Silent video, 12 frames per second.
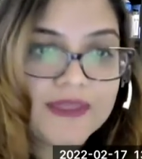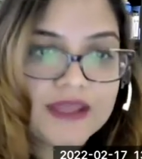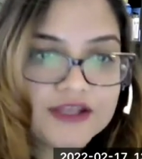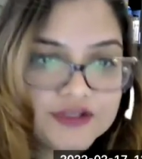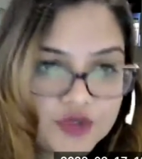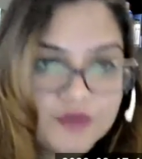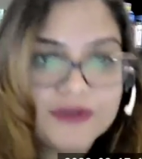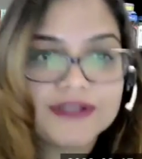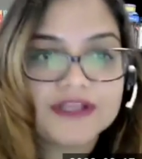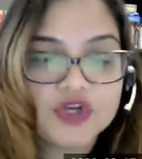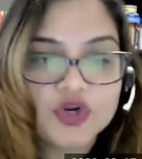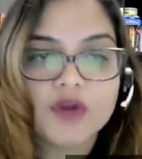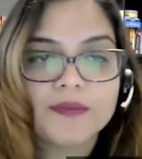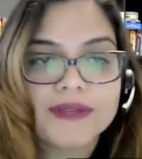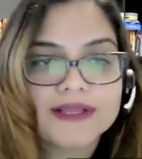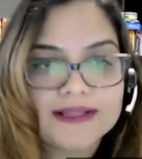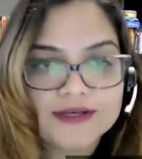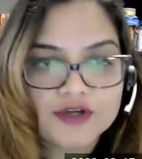assuming that you're not
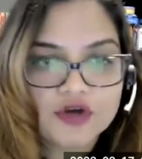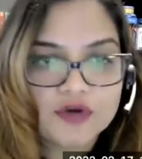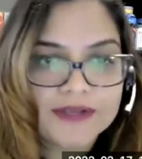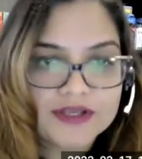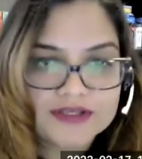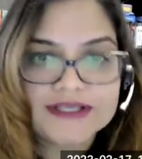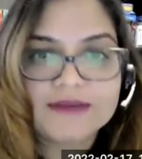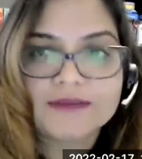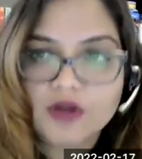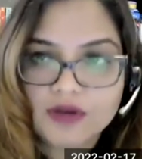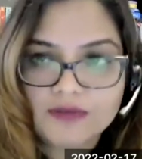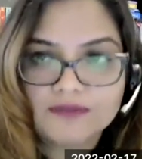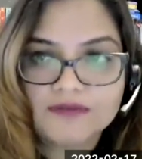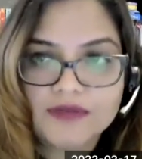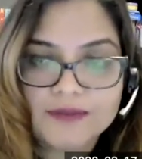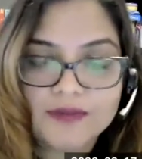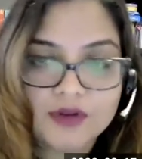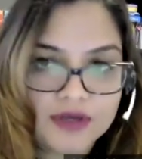being let go because the
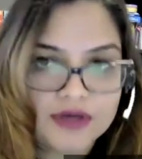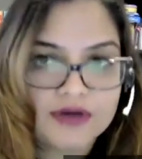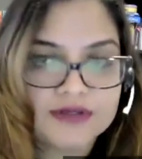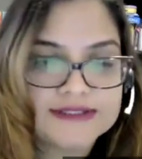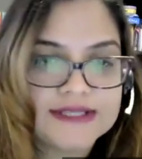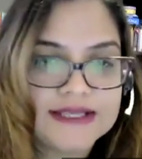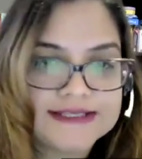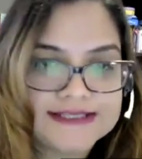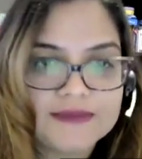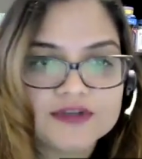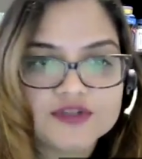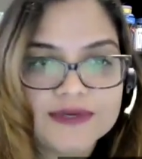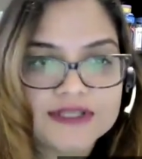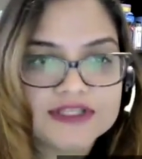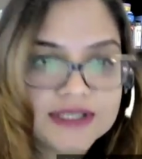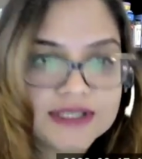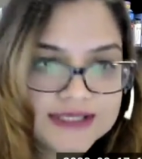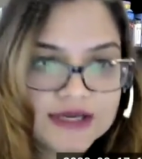employer's establishment is
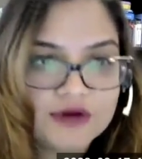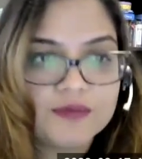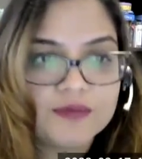shut down,